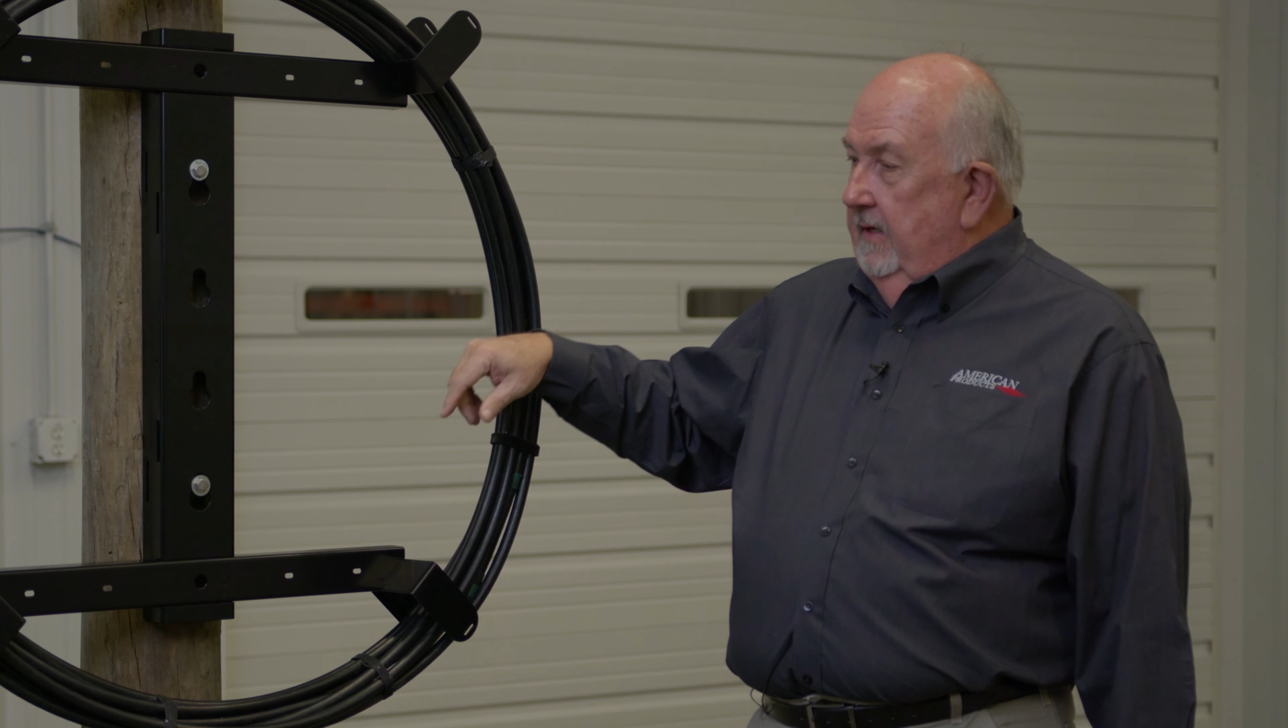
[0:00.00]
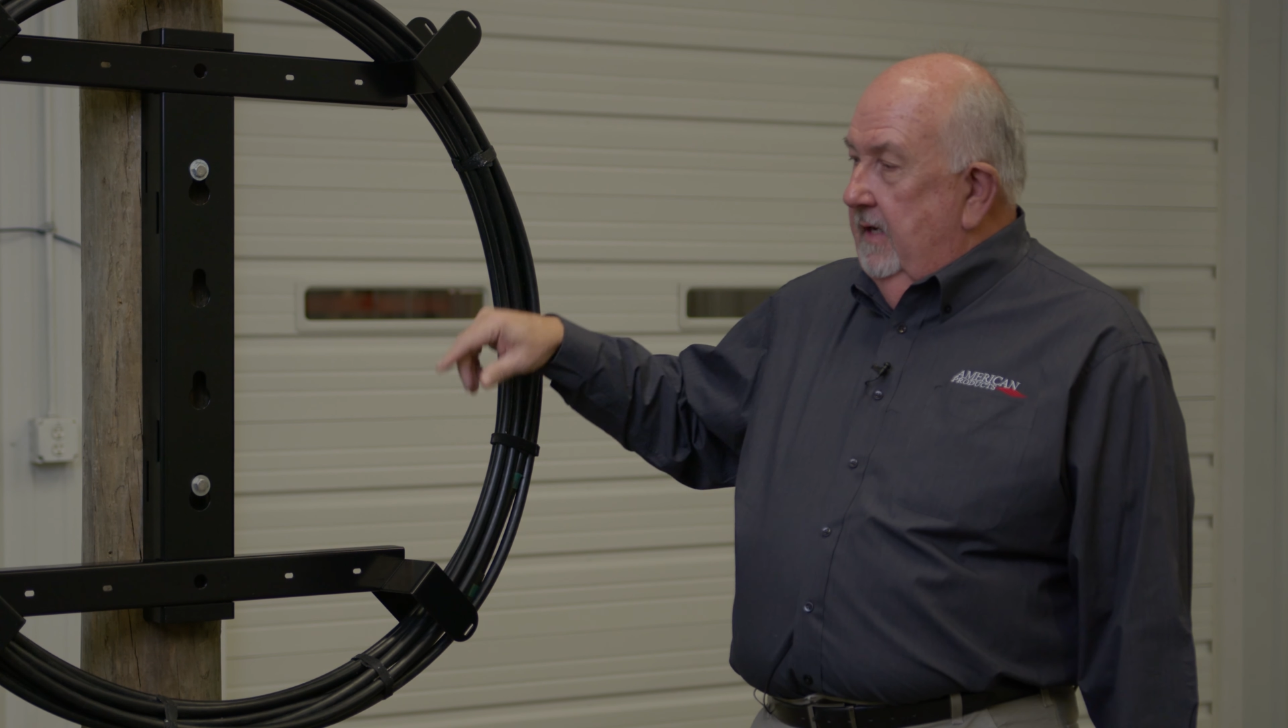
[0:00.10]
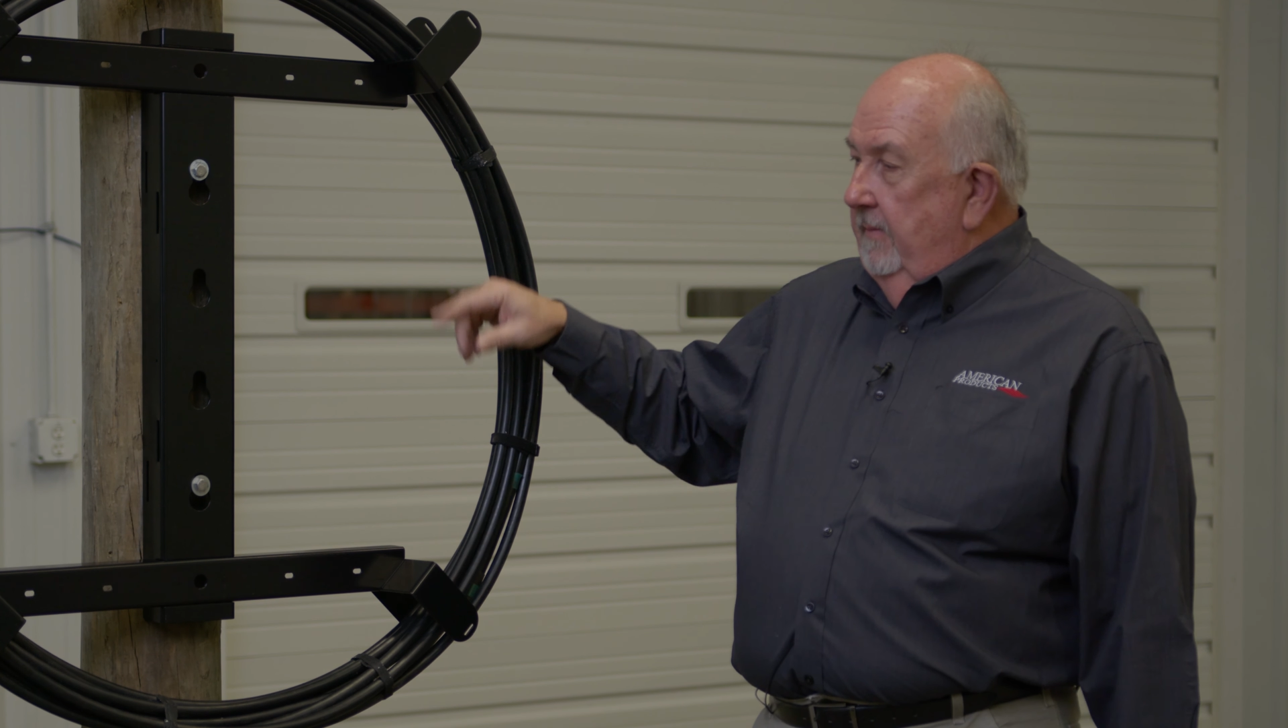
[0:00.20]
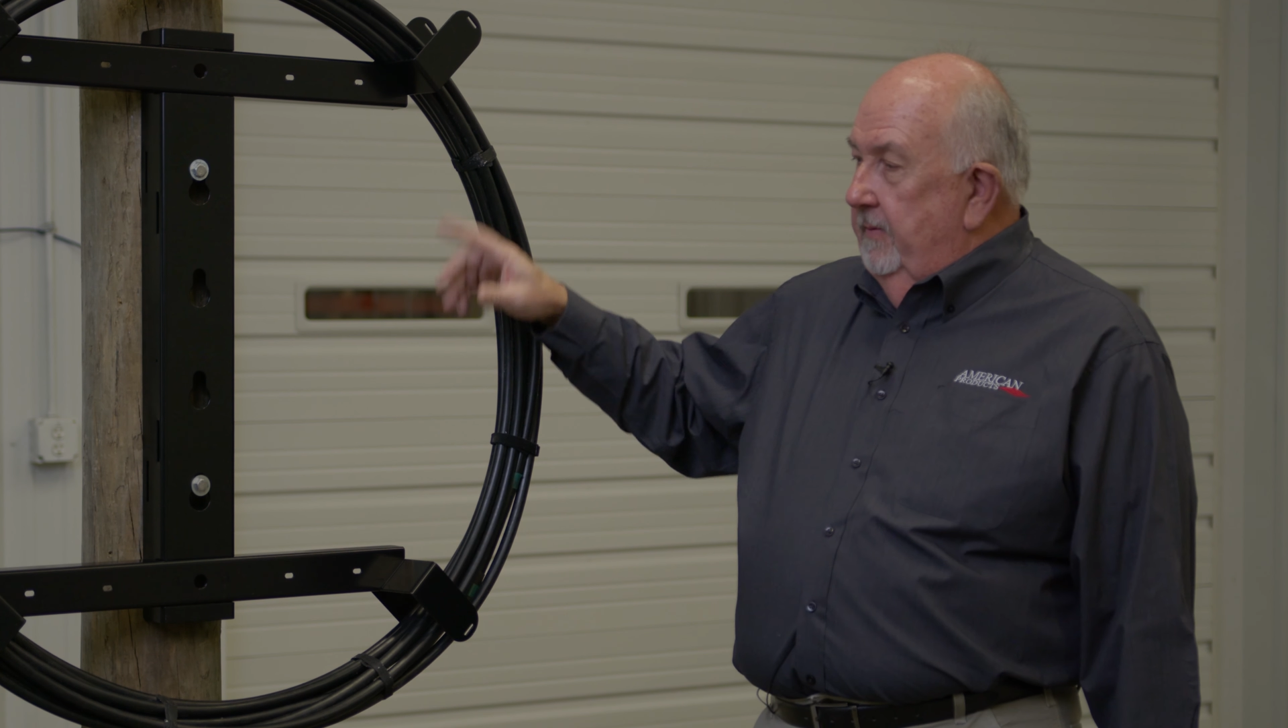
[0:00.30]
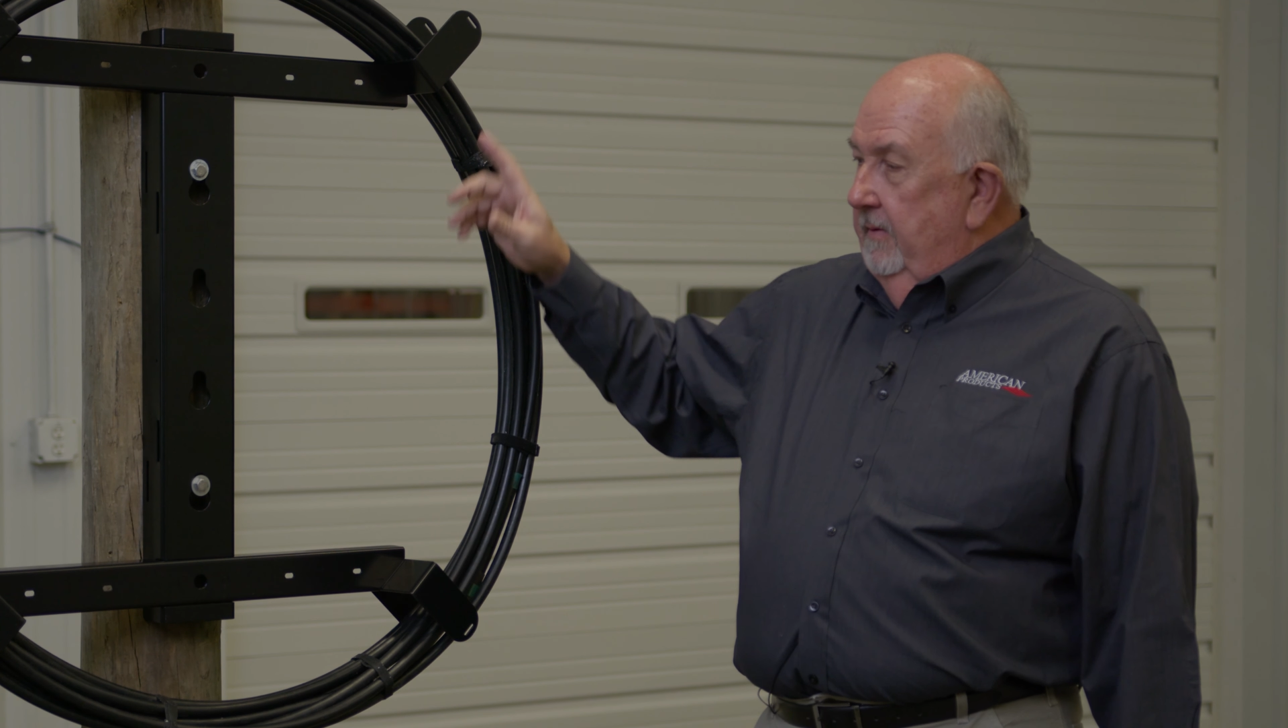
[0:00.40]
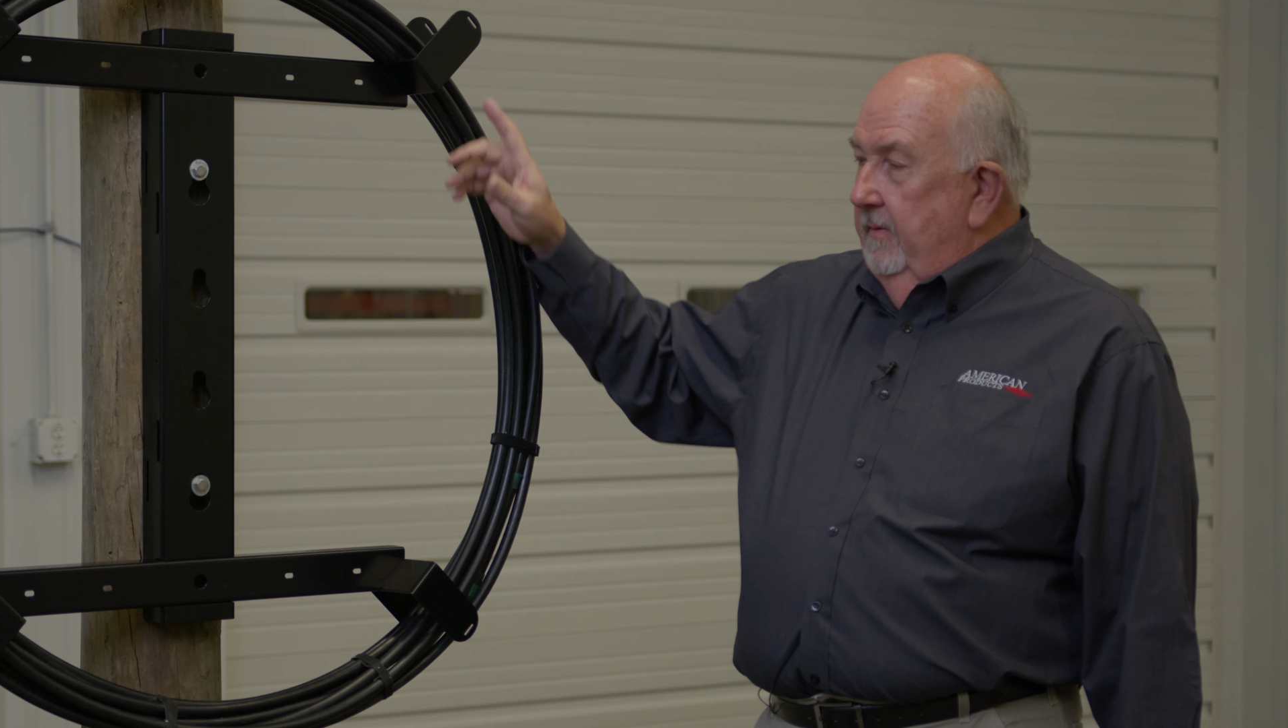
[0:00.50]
a couple